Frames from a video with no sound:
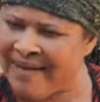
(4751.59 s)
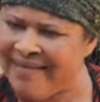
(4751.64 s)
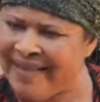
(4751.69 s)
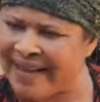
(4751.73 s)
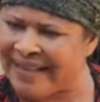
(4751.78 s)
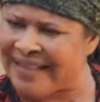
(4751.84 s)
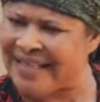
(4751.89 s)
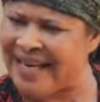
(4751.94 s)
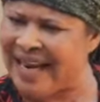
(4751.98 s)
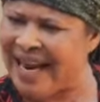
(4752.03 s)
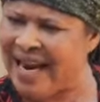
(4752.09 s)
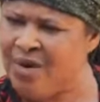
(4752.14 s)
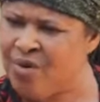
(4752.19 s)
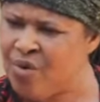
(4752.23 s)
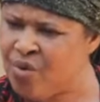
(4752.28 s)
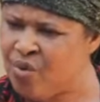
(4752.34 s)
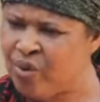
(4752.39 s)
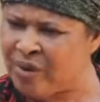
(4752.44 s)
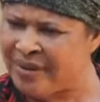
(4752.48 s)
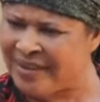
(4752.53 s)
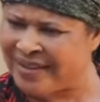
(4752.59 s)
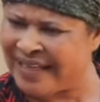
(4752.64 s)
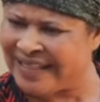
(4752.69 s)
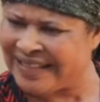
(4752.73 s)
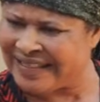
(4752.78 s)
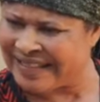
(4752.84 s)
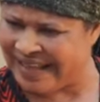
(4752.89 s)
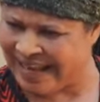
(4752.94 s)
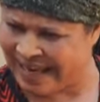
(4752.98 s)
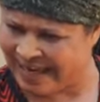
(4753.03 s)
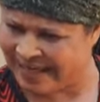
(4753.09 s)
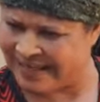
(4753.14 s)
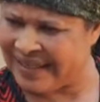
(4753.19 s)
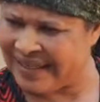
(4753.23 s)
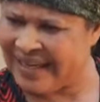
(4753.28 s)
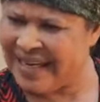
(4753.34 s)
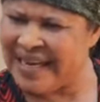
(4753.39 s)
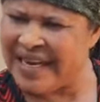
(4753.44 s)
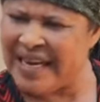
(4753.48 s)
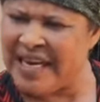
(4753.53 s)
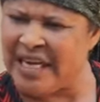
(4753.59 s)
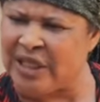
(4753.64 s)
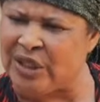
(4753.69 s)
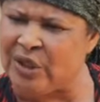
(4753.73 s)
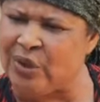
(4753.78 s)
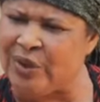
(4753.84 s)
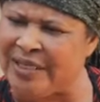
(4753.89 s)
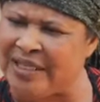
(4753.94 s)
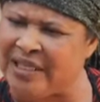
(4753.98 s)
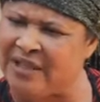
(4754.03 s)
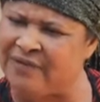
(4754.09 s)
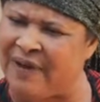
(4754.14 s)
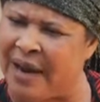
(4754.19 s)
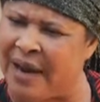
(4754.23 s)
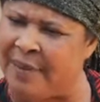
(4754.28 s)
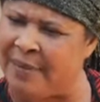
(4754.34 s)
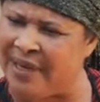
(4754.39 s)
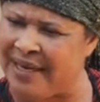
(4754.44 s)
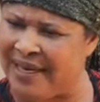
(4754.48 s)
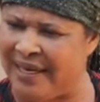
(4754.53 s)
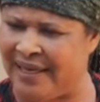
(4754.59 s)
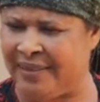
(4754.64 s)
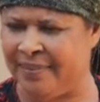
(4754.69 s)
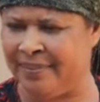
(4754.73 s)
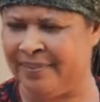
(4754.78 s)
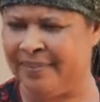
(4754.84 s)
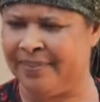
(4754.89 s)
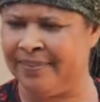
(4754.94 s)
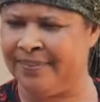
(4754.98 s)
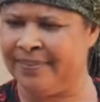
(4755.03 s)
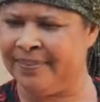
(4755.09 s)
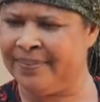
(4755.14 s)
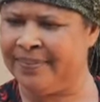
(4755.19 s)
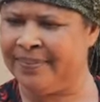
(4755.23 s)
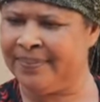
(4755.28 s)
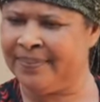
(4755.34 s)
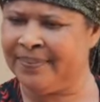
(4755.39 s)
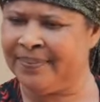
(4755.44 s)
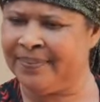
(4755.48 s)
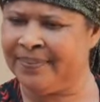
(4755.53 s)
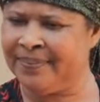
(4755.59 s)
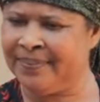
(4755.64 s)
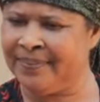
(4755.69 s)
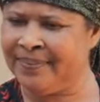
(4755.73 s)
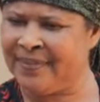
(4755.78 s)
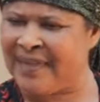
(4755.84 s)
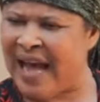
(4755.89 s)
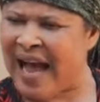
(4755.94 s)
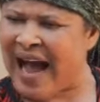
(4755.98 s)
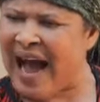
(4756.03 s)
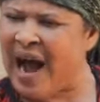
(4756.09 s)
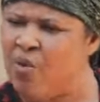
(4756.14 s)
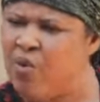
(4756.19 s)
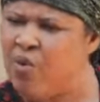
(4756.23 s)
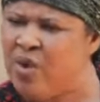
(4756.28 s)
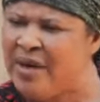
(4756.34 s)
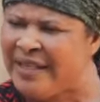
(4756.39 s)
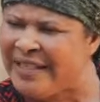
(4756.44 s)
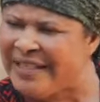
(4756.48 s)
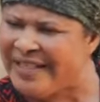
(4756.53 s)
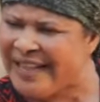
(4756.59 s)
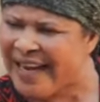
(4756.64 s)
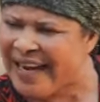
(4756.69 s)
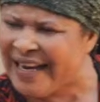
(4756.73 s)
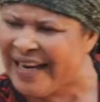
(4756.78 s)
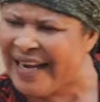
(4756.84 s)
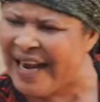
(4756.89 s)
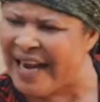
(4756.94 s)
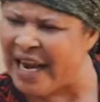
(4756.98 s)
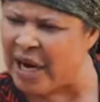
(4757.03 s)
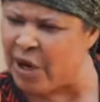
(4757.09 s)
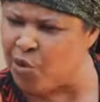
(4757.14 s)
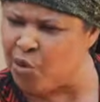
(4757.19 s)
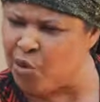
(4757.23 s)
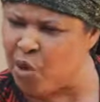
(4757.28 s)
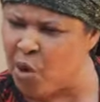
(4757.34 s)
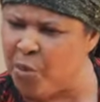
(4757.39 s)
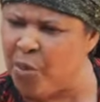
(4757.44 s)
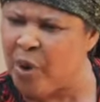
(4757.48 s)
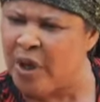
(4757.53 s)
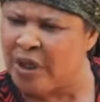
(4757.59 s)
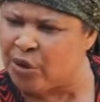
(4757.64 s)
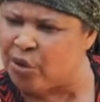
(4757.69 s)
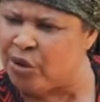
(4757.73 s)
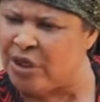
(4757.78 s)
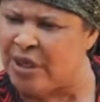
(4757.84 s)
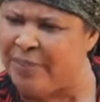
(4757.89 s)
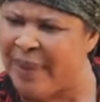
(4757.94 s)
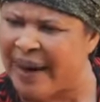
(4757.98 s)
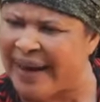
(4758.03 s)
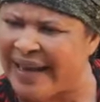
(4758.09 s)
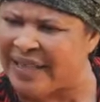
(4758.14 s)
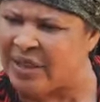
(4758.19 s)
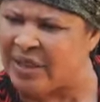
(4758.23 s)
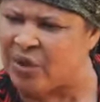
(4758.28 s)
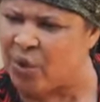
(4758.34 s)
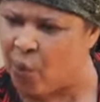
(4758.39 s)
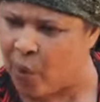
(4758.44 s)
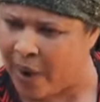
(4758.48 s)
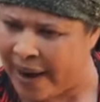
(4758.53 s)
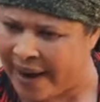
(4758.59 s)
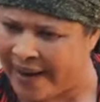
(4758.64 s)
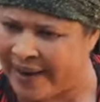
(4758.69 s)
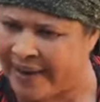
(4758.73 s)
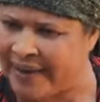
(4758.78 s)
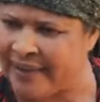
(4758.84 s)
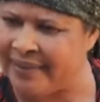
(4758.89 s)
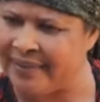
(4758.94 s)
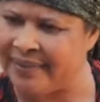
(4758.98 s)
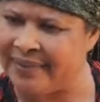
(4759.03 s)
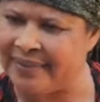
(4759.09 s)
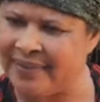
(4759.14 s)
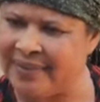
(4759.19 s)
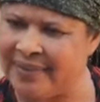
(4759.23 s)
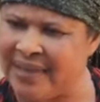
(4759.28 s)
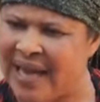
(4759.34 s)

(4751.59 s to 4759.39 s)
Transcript: and marry that Enugu State girl into this family, I will take a rope to the market square